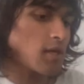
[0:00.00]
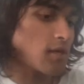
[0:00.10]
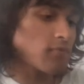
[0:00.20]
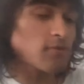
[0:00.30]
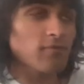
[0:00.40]

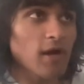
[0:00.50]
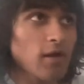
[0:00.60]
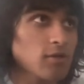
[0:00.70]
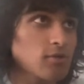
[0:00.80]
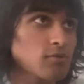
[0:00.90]
If the
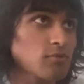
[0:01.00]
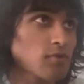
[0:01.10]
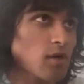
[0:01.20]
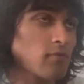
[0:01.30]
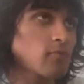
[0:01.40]
value
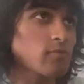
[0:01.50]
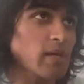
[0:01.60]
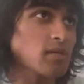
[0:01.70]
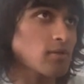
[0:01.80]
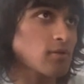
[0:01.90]
of the
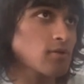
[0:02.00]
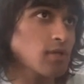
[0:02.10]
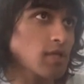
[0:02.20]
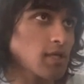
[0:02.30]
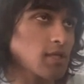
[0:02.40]
remainder
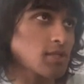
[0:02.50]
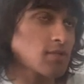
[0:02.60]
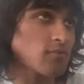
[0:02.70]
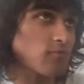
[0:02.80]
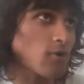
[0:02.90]
is
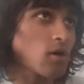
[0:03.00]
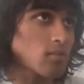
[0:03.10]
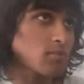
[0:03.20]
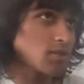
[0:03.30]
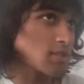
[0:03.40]

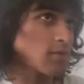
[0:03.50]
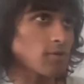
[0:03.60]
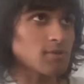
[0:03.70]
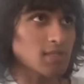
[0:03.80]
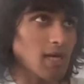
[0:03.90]
from
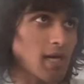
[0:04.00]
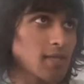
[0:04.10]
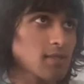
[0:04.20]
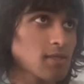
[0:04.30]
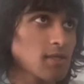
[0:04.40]
0 to 9,